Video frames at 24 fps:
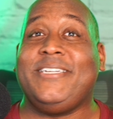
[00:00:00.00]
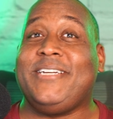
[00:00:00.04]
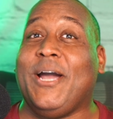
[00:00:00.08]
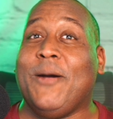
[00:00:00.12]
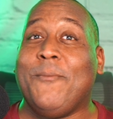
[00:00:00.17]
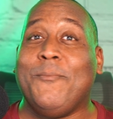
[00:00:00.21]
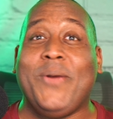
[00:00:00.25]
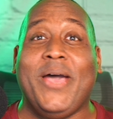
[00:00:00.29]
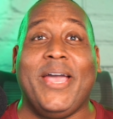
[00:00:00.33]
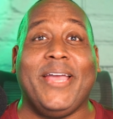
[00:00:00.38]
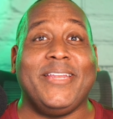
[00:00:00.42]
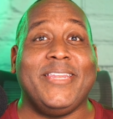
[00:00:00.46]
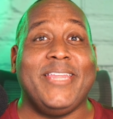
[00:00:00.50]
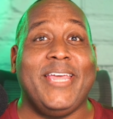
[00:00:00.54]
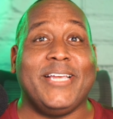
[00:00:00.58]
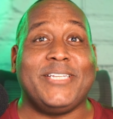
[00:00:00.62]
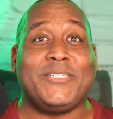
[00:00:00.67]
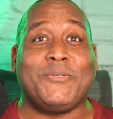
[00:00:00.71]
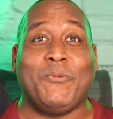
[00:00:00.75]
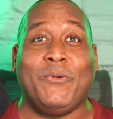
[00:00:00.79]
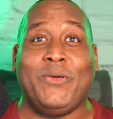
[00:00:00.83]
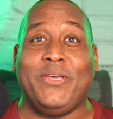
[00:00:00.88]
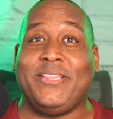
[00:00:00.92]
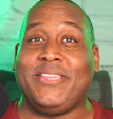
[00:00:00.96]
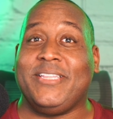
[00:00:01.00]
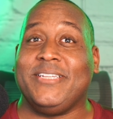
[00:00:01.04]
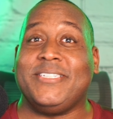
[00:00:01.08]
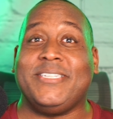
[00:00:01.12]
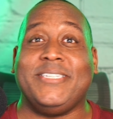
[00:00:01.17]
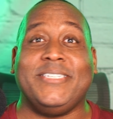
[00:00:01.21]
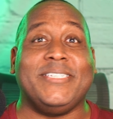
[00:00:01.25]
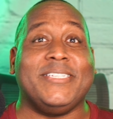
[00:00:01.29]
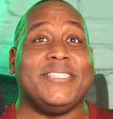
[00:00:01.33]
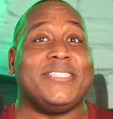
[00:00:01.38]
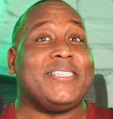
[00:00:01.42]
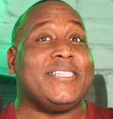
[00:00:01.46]
Come back next week. This
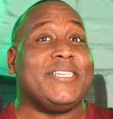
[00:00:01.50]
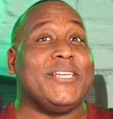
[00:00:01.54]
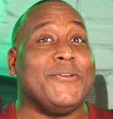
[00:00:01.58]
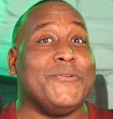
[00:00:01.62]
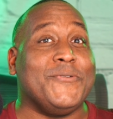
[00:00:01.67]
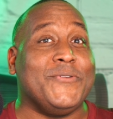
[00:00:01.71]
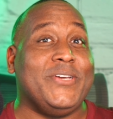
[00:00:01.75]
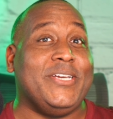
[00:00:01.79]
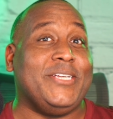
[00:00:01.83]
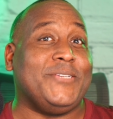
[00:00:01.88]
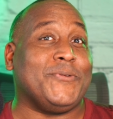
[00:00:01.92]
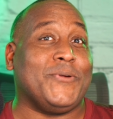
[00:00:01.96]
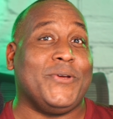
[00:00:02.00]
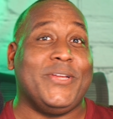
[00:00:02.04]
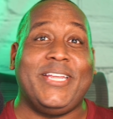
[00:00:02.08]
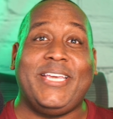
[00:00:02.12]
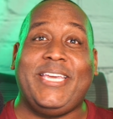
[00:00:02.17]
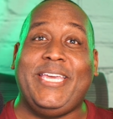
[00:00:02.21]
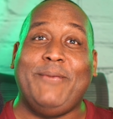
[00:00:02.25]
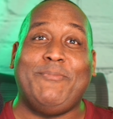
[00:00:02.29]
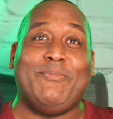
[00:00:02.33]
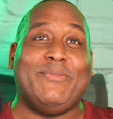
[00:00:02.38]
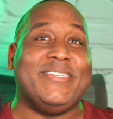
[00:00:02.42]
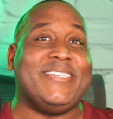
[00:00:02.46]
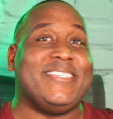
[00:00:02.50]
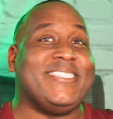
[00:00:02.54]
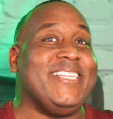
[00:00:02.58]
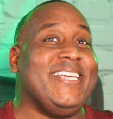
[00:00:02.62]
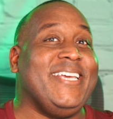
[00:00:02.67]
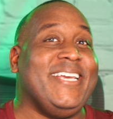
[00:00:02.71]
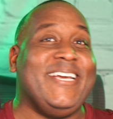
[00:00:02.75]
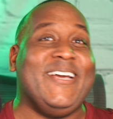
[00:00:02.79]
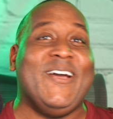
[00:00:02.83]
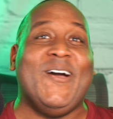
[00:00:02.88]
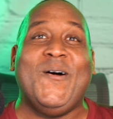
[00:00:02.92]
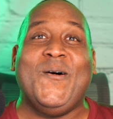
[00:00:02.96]
is a series. We're going to keep this
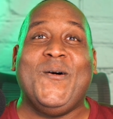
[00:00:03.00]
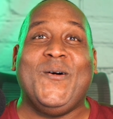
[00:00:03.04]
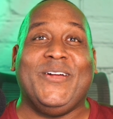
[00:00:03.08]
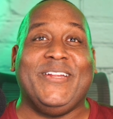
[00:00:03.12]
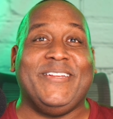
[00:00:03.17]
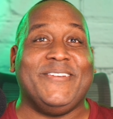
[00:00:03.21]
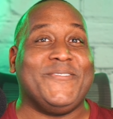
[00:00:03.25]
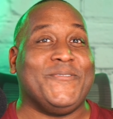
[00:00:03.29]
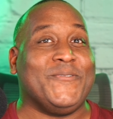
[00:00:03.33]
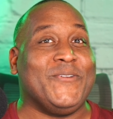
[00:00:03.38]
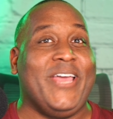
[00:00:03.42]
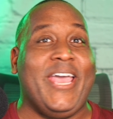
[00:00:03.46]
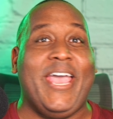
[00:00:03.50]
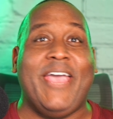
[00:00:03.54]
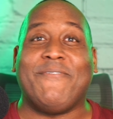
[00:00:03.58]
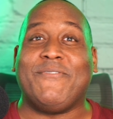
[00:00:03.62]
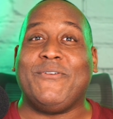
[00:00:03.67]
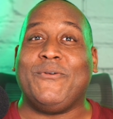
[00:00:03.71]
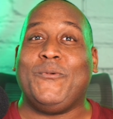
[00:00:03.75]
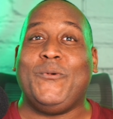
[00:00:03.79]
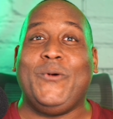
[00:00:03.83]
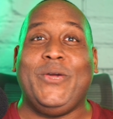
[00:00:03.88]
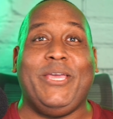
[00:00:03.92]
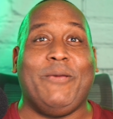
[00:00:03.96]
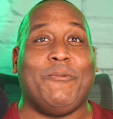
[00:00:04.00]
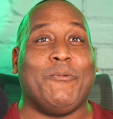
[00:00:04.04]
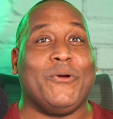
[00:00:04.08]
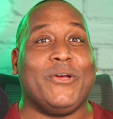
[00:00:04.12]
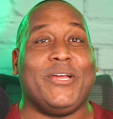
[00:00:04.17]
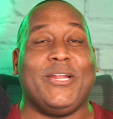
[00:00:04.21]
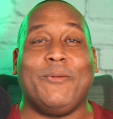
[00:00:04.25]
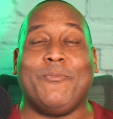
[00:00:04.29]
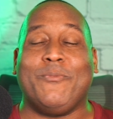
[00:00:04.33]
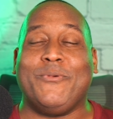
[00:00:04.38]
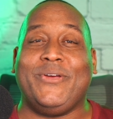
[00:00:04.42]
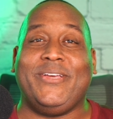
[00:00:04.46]
thing going every week. We're
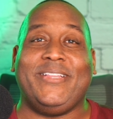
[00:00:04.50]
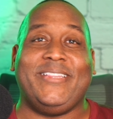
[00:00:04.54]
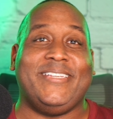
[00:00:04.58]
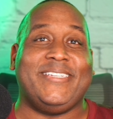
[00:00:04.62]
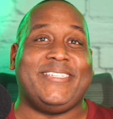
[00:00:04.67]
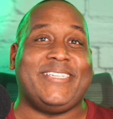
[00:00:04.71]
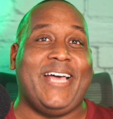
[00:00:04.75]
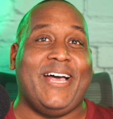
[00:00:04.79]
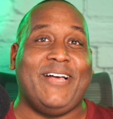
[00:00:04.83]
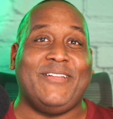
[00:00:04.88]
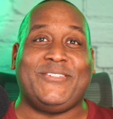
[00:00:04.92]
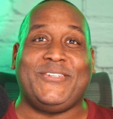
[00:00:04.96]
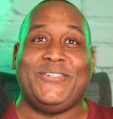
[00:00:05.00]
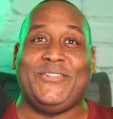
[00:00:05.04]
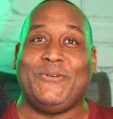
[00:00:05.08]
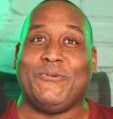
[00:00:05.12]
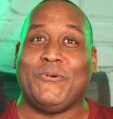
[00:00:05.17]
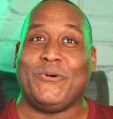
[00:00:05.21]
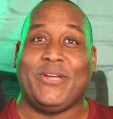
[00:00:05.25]
going to bring this out to you.